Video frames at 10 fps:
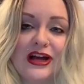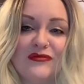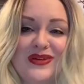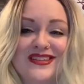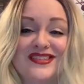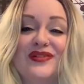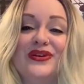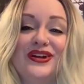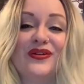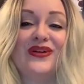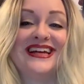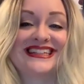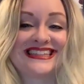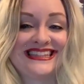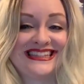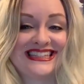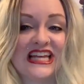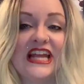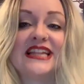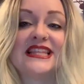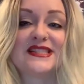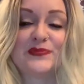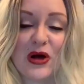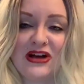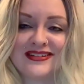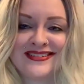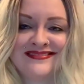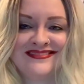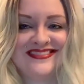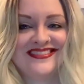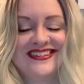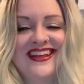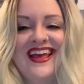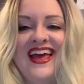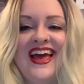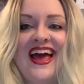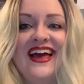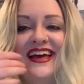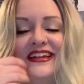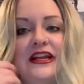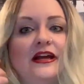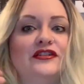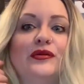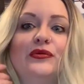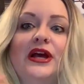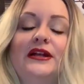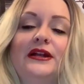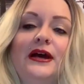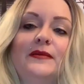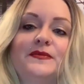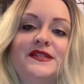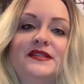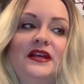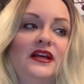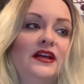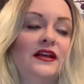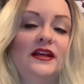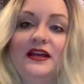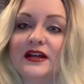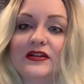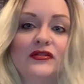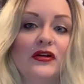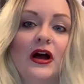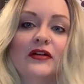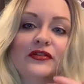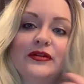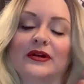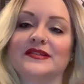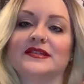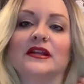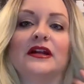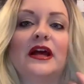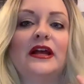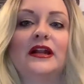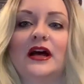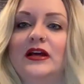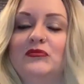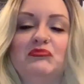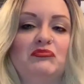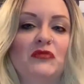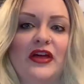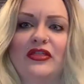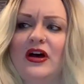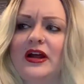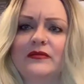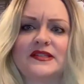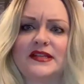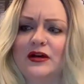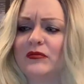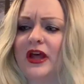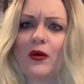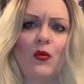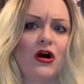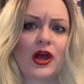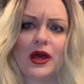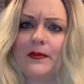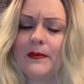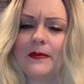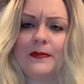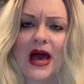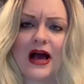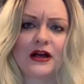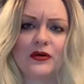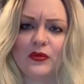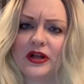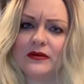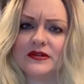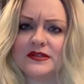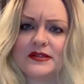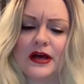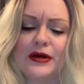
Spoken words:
to have pizza, but you know what? It hit the spot. And then I don't end up seeing Ian for the rest of the night. I thought I would see him like walking back when I was,